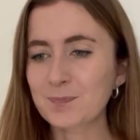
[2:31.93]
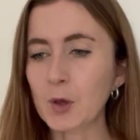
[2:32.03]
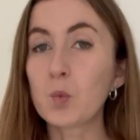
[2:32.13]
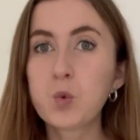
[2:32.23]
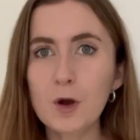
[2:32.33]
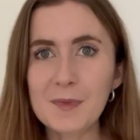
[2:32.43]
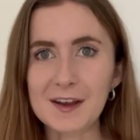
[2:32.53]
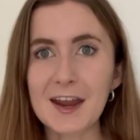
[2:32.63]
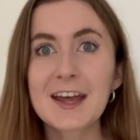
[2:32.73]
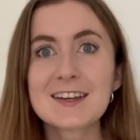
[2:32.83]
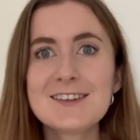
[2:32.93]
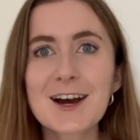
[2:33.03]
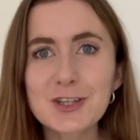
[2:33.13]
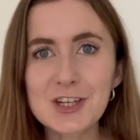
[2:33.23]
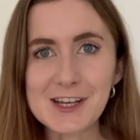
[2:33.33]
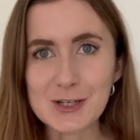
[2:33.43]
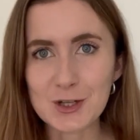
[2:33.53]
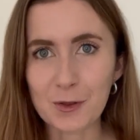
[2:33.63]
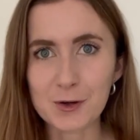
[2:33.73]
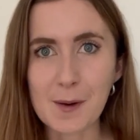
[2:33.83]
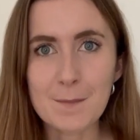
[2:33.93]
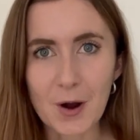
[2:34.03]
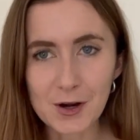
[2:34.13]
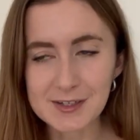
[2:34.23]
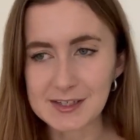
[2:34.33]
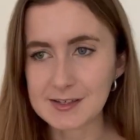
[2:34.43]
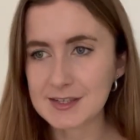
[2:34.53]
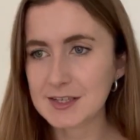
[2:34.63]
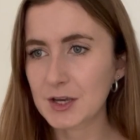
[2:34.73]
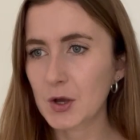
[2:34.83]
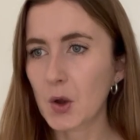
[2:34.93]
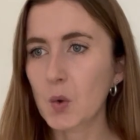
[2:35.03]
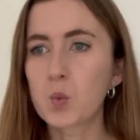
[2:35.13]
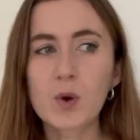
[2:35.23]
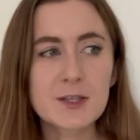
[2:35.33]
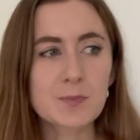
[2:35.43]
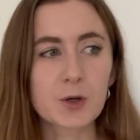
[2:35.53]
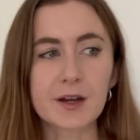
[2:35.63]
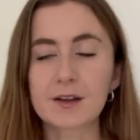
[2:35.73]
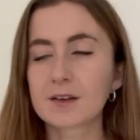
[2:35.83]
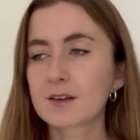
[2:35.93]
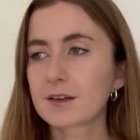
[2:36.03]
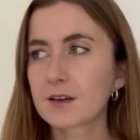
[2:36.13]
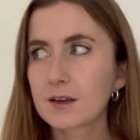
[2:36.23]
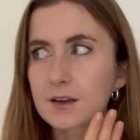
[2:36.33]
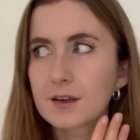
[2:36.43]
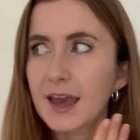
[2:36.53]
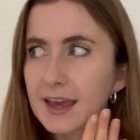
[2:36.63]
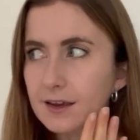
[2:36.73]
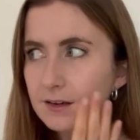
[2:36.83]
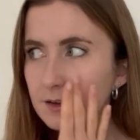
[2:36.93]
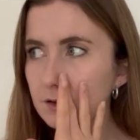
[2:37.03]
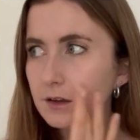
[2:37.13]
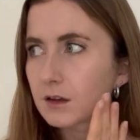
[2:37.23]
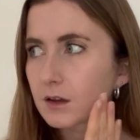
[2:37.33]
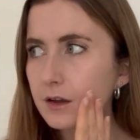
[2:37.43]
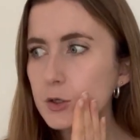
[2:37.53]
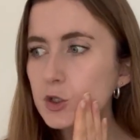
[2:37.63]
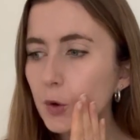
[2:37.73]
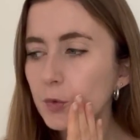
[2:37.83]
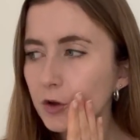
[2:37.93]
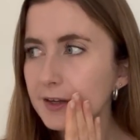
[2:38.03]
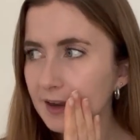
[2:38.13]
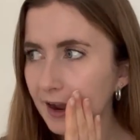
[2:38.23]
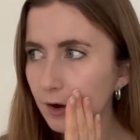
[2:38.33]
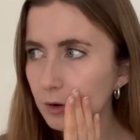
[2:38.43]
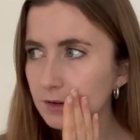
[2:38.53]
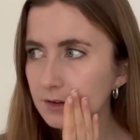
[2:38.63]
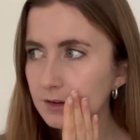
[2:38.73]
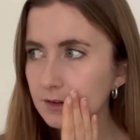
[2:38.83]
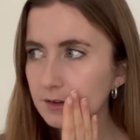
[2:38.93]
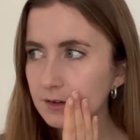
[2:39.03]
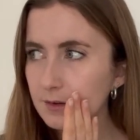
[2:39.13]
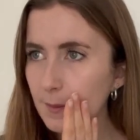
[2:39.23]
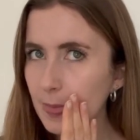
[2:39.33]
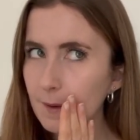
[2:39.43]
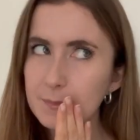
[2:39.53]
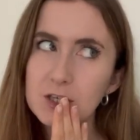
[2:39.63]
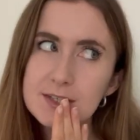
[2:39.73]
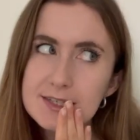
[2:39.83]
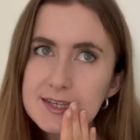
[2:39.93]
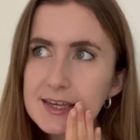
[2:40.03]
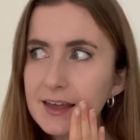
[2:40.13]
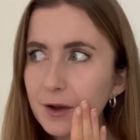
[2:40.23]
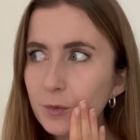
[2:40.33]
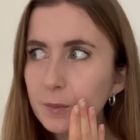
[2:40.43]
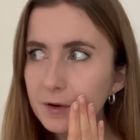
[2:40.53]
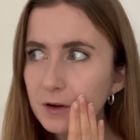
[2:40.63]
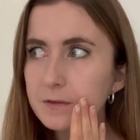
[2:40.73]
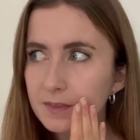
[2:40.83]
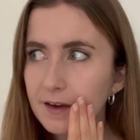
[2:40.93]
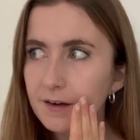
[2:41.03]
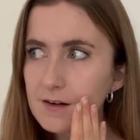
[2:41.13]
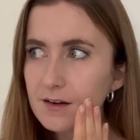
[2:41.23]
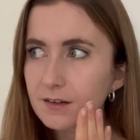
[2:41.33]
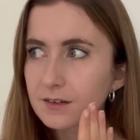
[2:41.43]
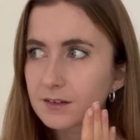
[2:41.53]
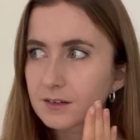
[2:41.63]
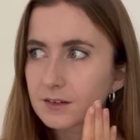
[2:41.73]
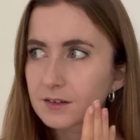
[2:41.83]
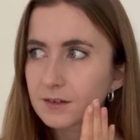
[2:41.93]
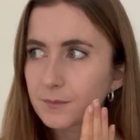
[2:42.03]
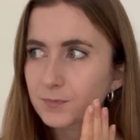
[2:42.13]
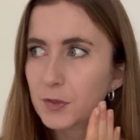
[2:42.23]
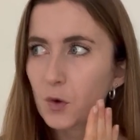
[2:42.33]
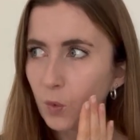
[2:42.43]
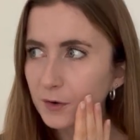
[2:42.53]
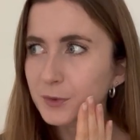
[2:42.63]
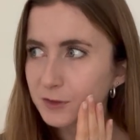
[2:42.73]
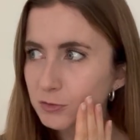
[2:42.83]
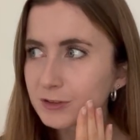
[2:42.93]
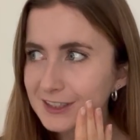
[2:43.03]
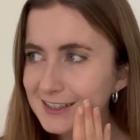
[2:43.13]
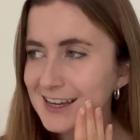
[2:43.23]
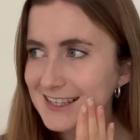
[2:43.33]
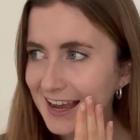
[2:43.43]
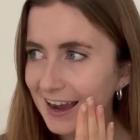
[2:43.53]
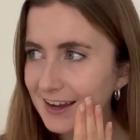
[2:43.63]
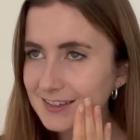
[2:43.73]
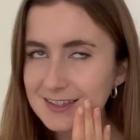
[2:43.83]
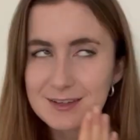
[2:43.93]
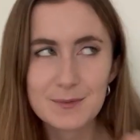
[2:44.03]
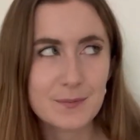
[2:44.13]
Women nudging each other at Barney's, whispering, "Hey, don't look now. But you see that woman over there? The one with the really nice hat?